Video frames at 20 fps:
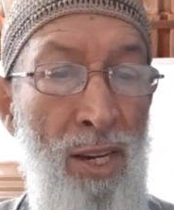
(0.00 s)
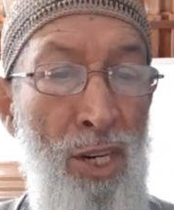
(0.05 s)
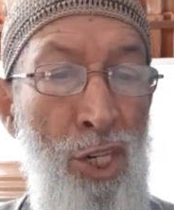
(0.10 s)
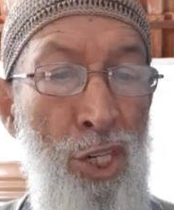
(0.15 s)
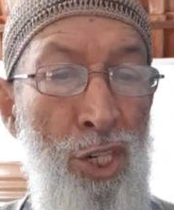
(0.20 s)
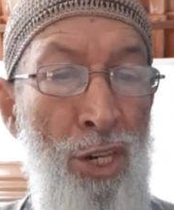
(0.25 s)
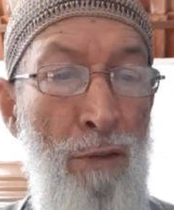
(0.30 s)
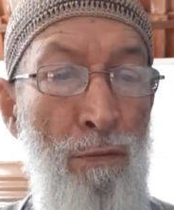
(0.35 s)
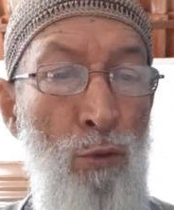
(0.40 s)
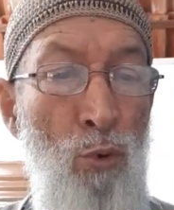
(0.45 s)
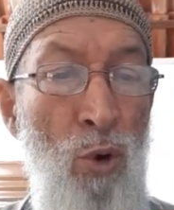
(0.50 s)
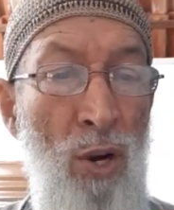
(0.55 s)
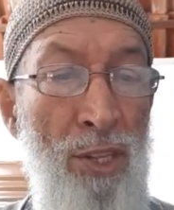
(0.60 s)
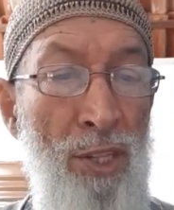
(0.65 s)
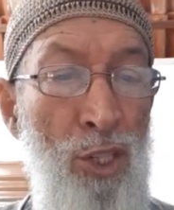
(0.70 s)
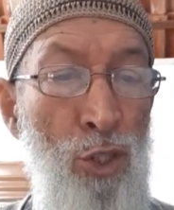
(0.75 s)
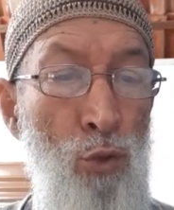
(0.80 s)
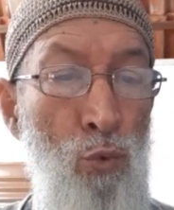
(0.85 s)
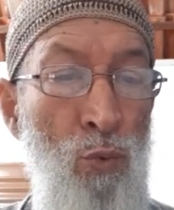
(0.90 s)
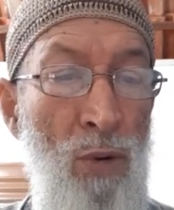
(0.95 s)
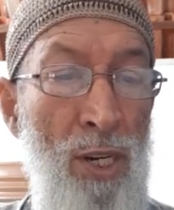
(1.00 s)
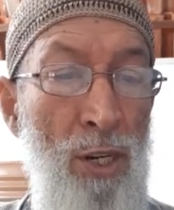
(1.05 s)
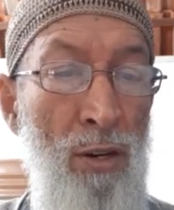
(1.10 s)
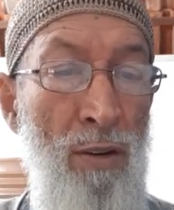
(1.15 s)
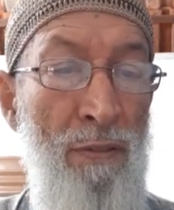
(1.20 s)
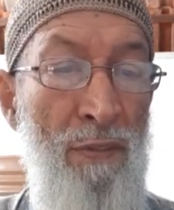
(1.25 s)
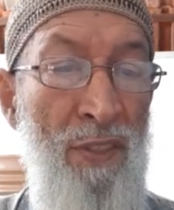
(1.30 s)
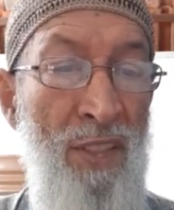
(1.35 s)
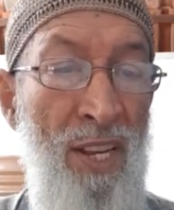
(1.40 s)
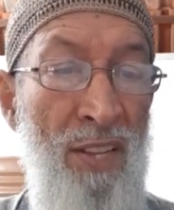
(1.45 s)
Shavuot is one
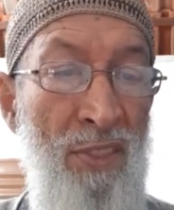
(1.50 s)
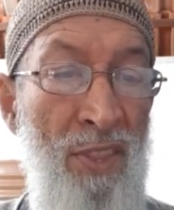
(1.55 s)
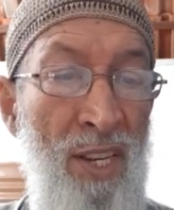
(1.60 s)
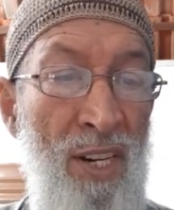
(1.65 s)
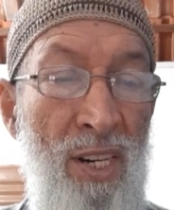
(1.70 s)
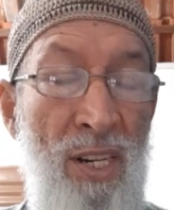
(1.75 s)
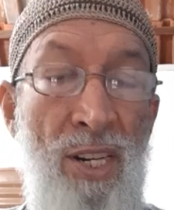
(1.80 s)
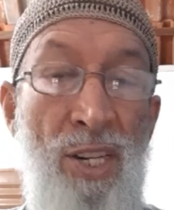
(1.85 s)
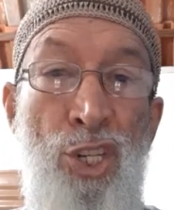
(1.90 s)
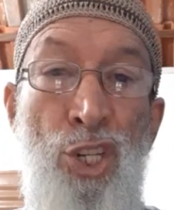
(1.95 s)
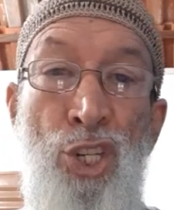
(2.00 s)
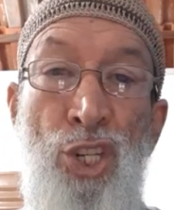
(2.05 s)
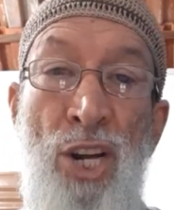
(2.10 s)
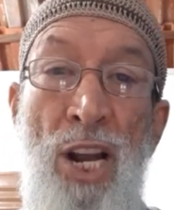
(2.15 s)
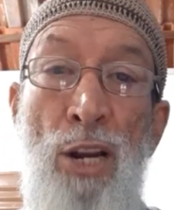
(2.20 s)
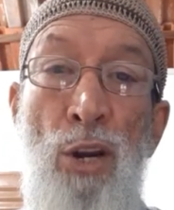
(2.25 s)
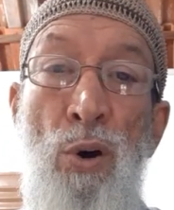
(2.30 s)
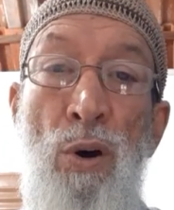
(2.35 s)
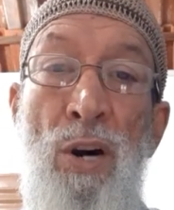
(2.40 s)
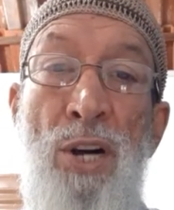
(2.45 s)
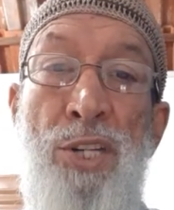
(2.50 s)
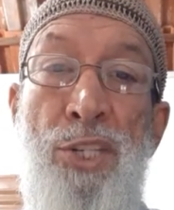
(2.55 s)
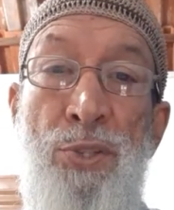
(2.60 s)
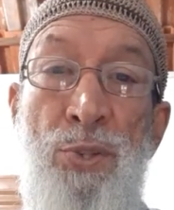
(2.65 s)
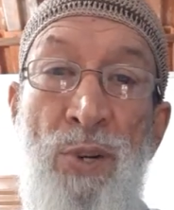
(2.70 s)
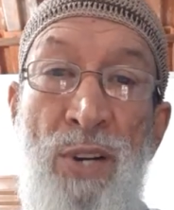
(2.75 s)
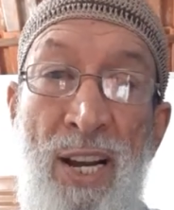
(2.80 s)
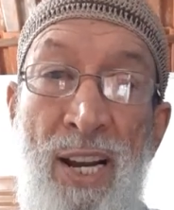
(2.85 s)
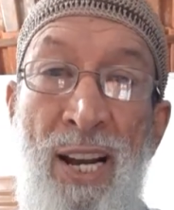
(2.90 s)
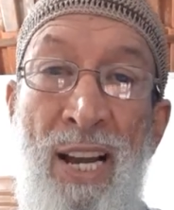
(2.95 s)
of the third Shalosh
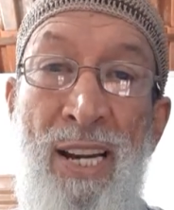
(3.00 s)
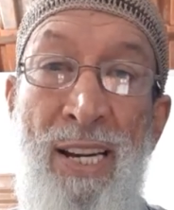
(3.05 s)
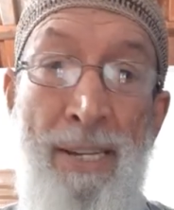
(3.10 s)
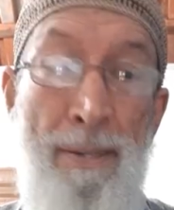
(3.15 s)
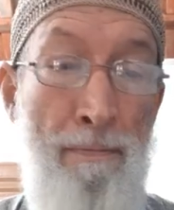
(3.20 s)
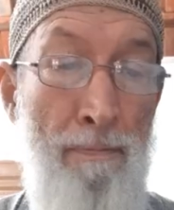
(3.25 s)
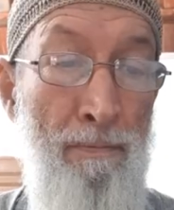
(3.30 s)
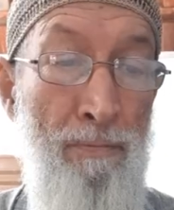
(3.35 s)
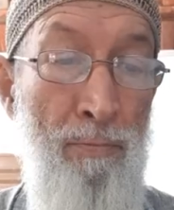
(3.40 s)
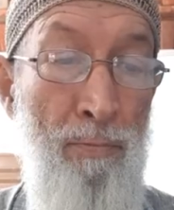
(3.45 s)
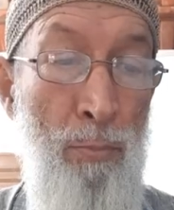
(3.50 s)
Regalim,